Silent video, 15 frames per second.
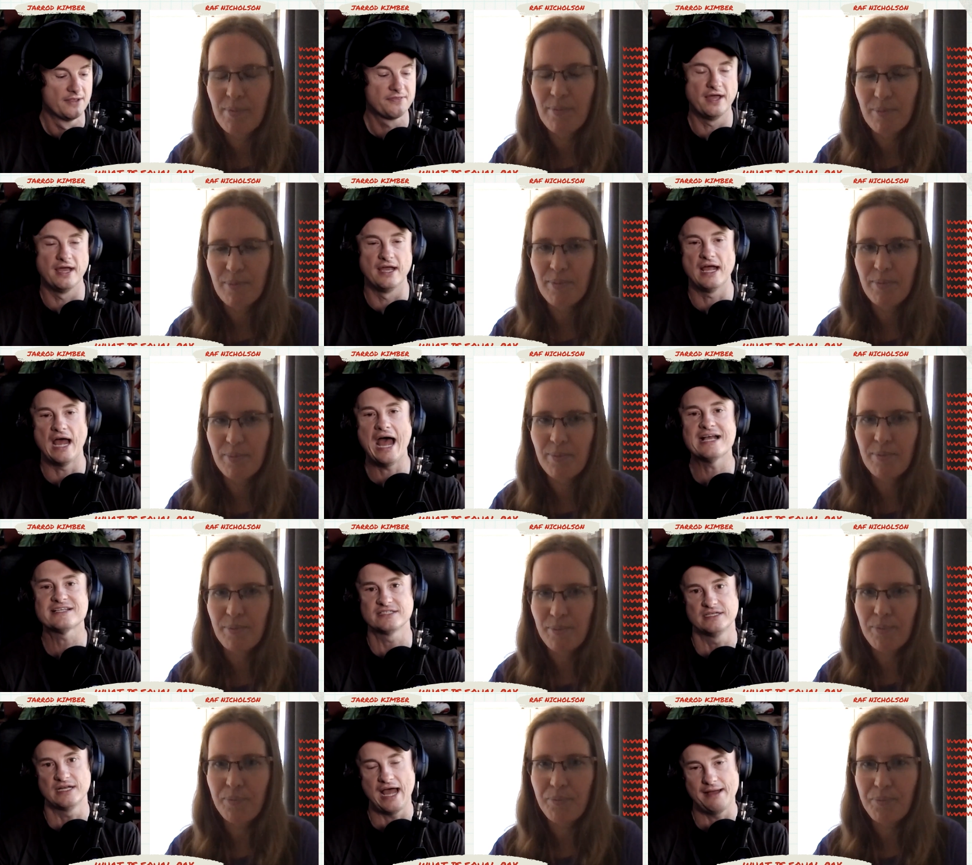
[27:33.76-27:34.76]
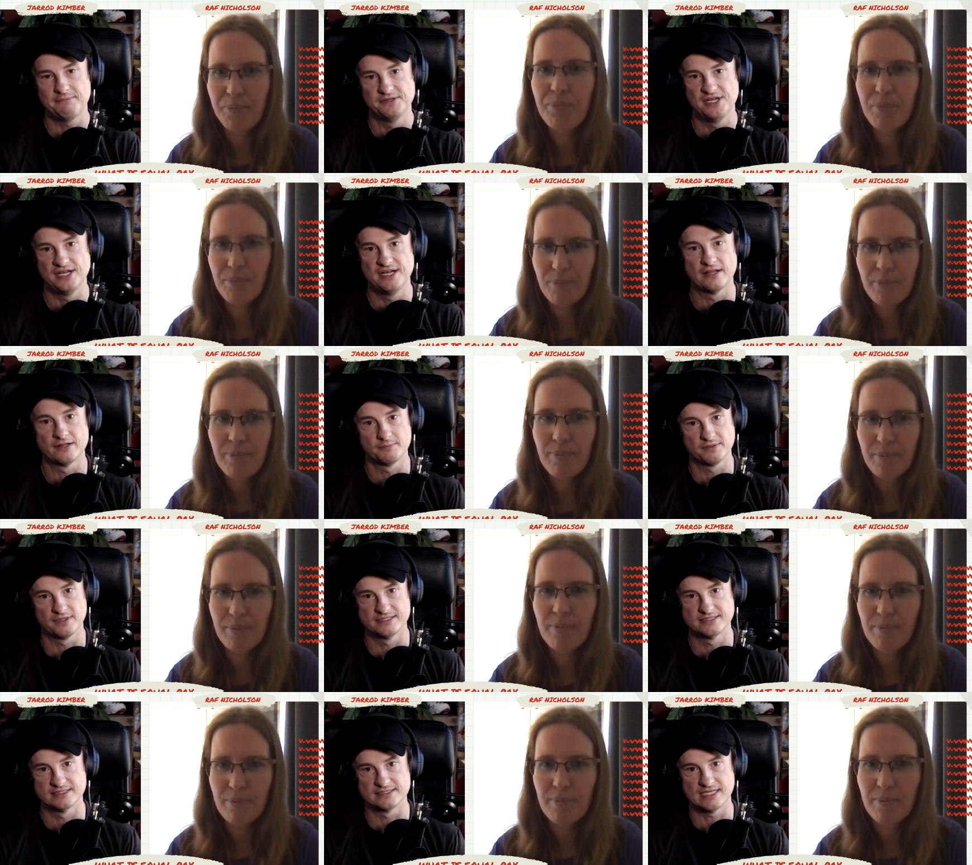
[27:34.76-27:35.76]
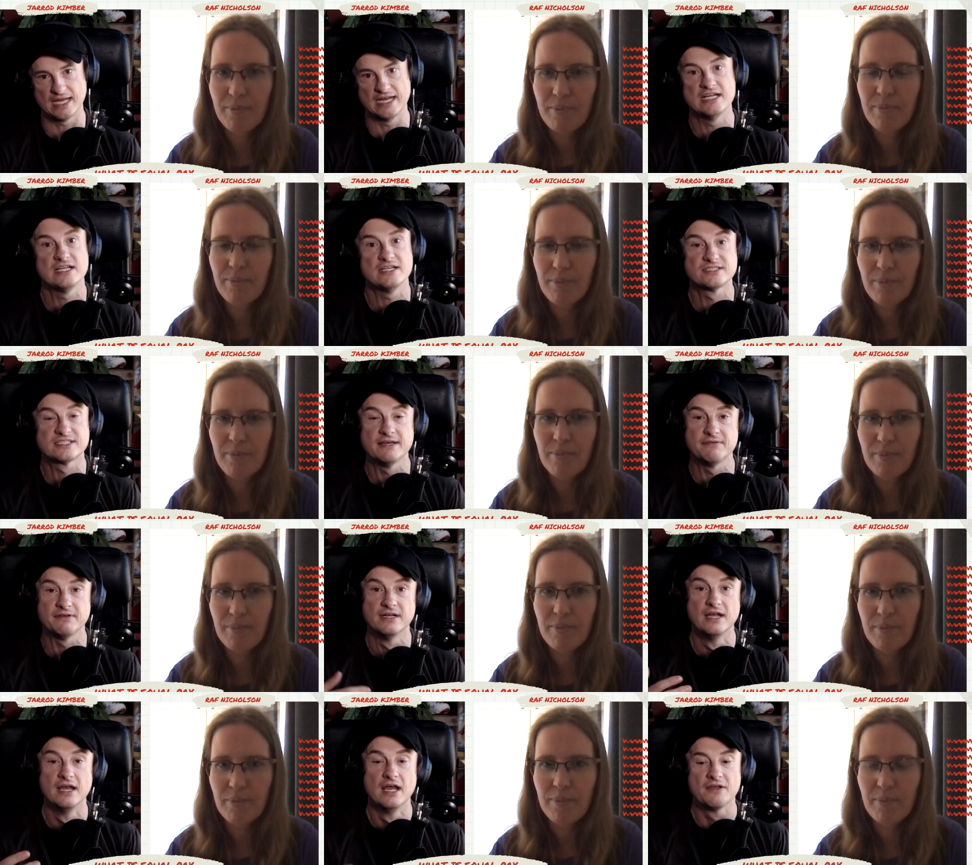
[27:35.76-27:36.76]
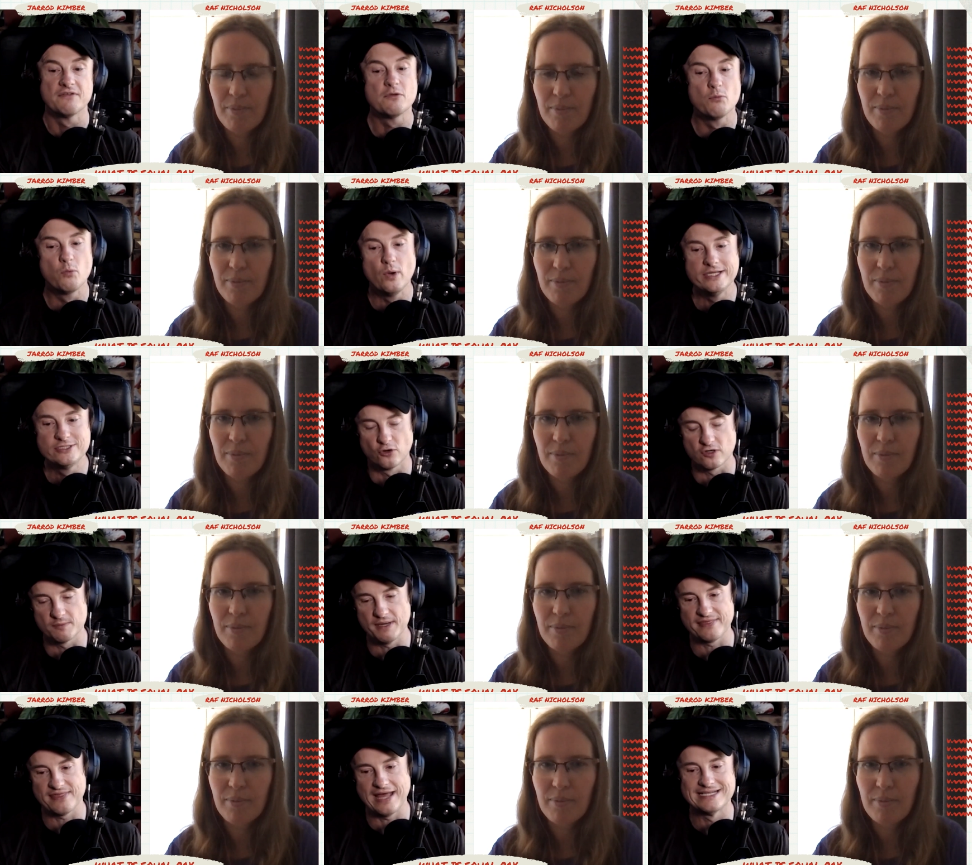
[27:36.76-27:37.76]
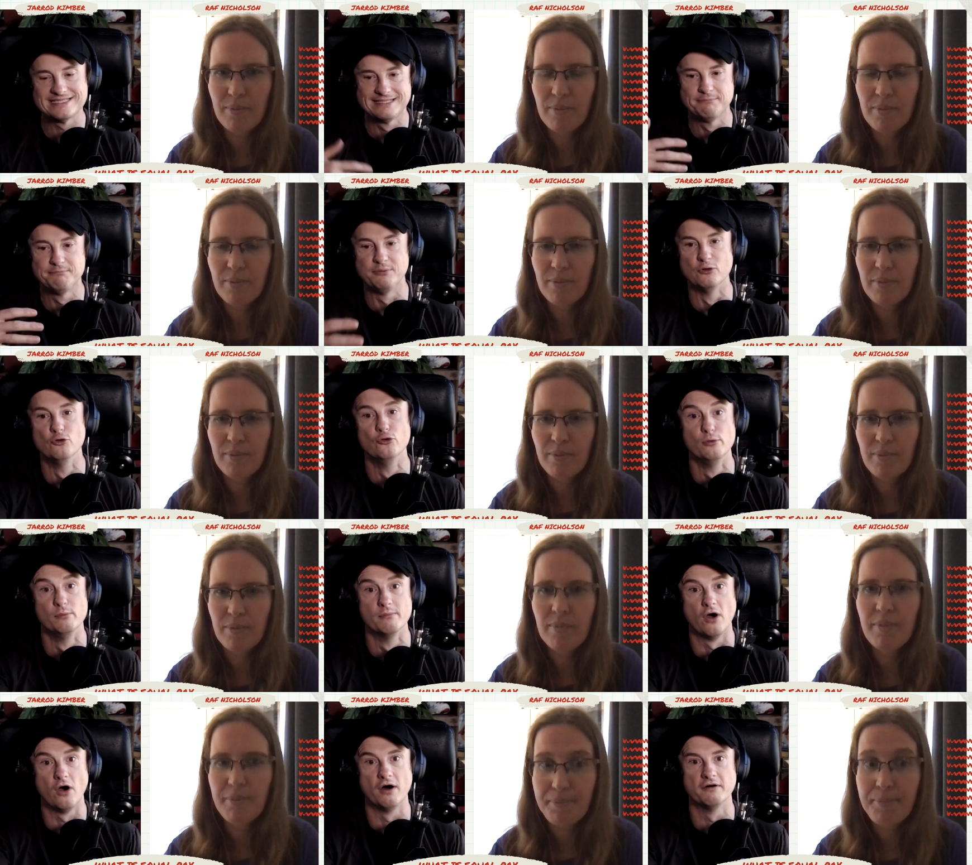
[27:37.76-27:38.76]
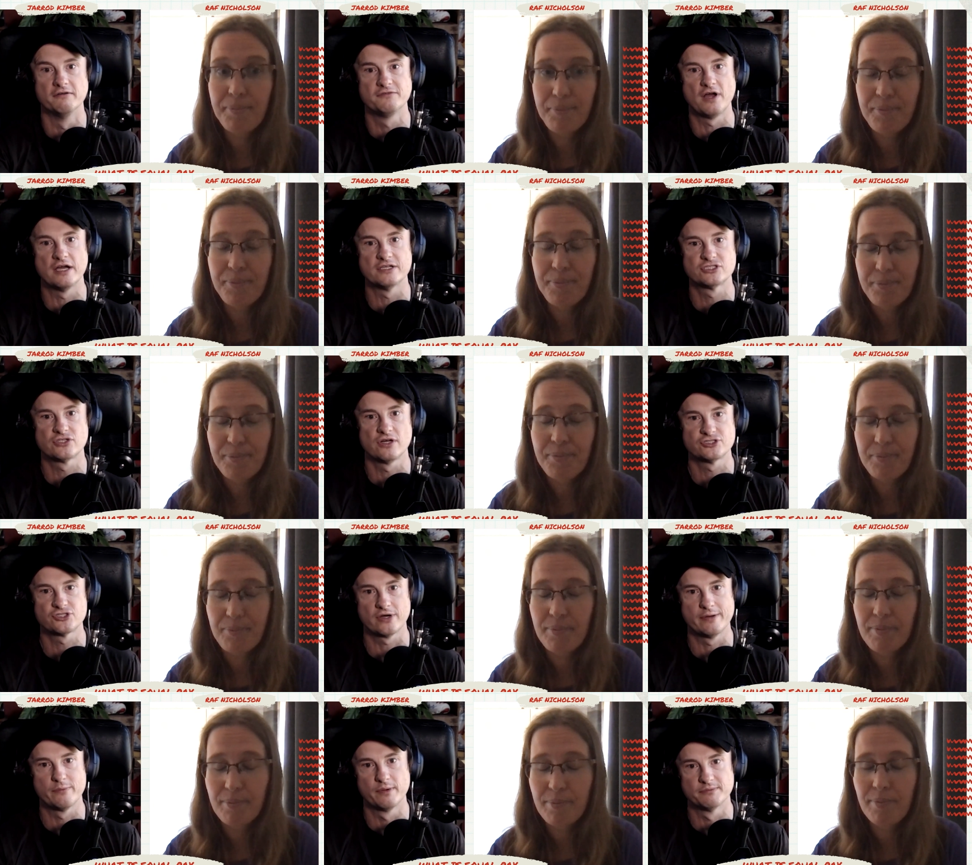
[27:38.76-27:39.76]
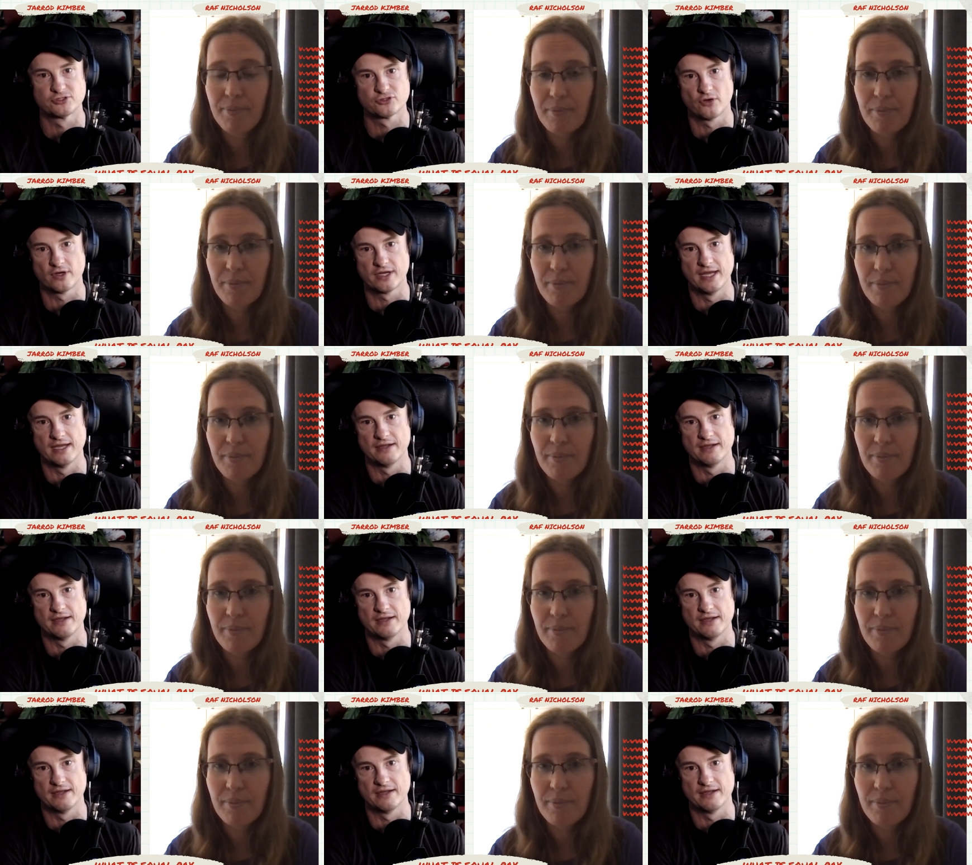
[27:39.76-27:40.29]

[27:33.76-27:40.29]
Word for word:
Speaker 1: that hasn't happened in other places. And it is given, we talk about that as the boom of Australian women's cricket.